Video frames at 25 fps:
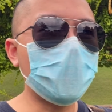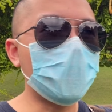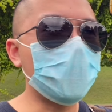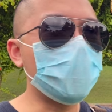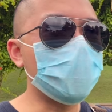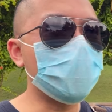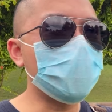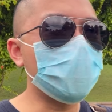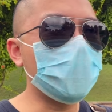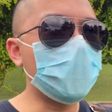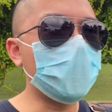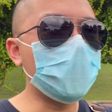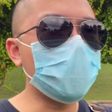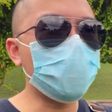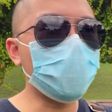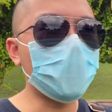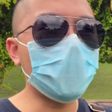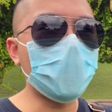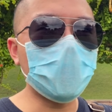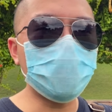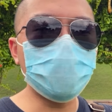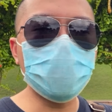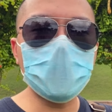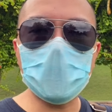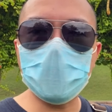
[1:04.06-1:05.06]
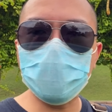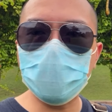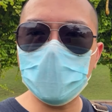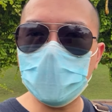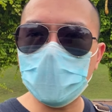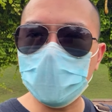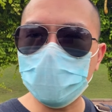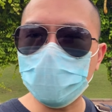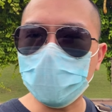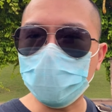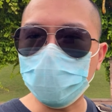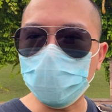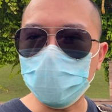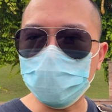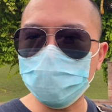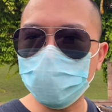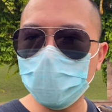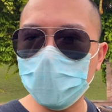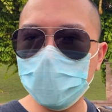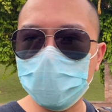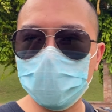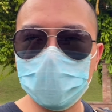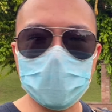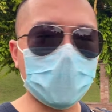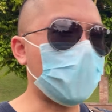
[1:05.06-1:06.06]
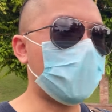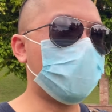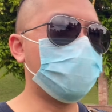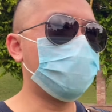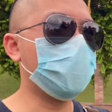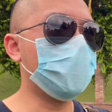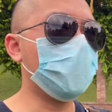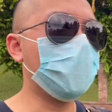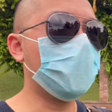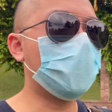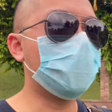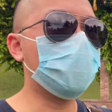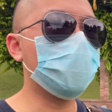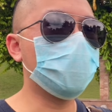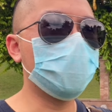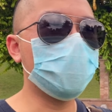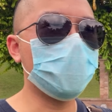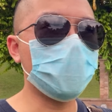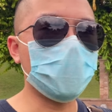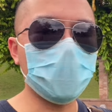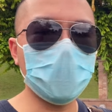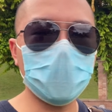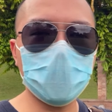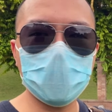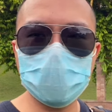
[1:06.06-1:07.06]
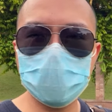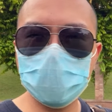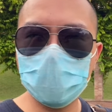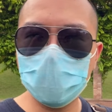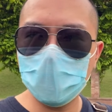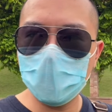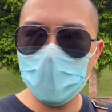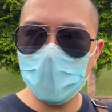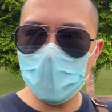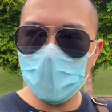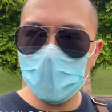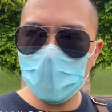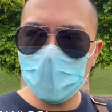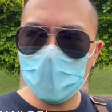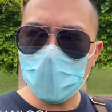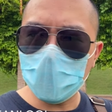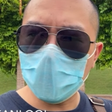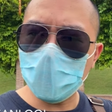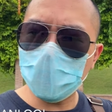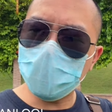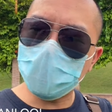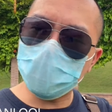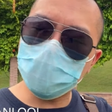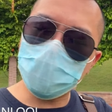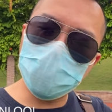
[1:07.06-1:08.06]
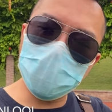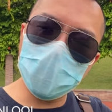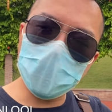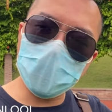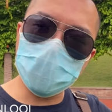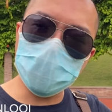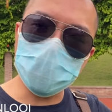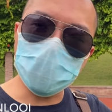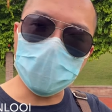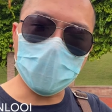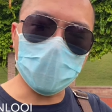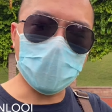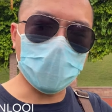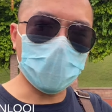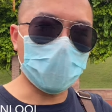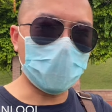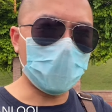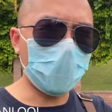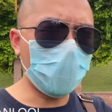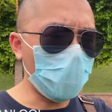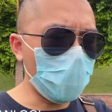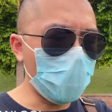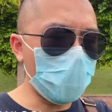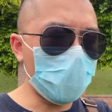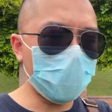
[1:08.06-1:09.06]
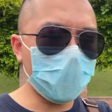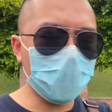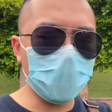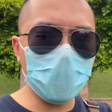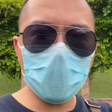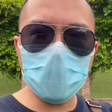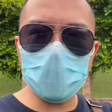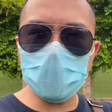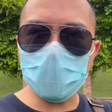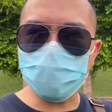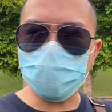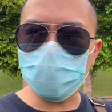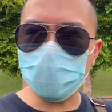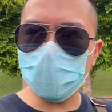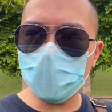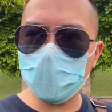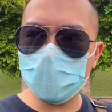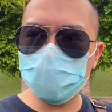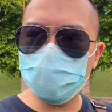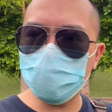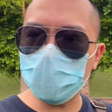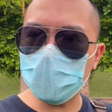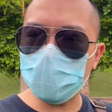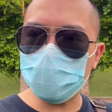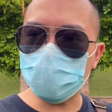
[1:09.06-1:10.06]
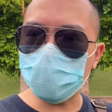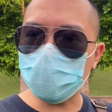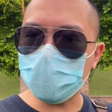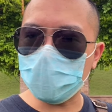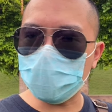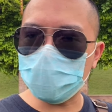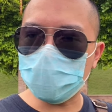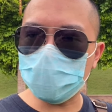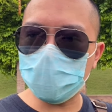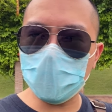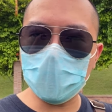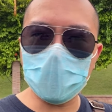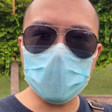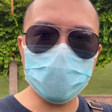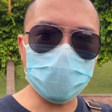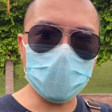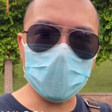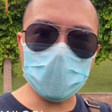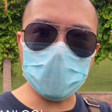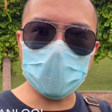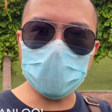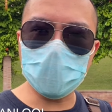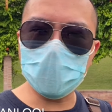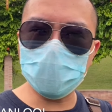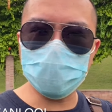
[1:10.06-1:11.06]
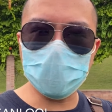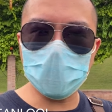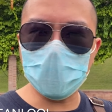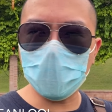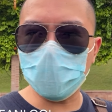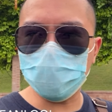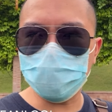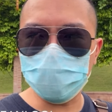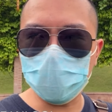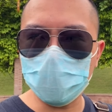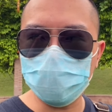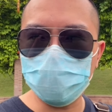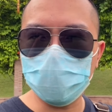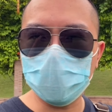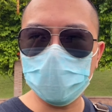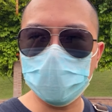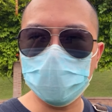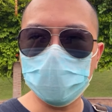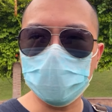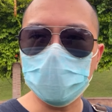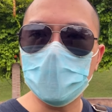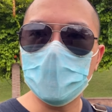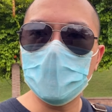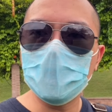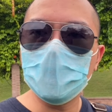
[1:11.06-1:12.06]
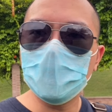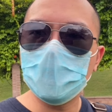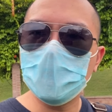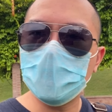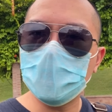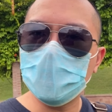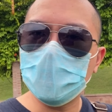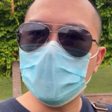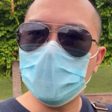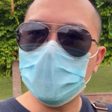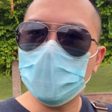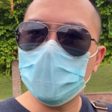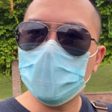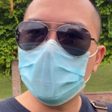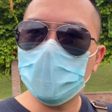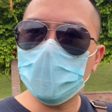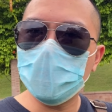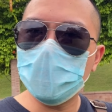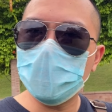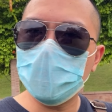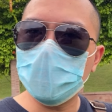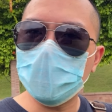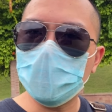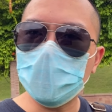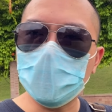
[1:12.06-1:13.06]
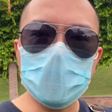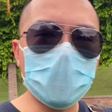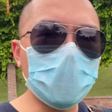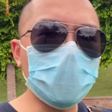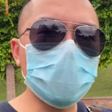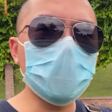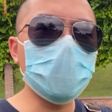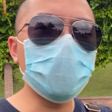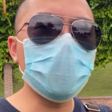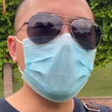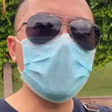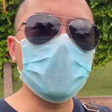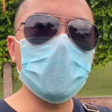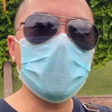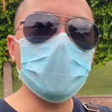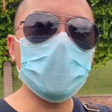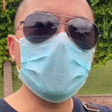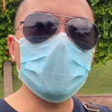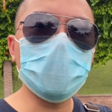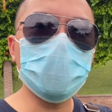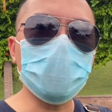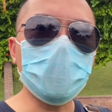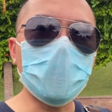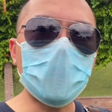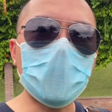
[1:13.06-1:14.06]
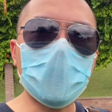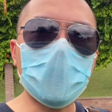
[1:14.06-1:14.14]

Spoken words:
and guess what happened? Every time I would pitch the company how good it is, I would pitch on, oh my God, the product speaks for itself. It can help a lot of people. It doesn't really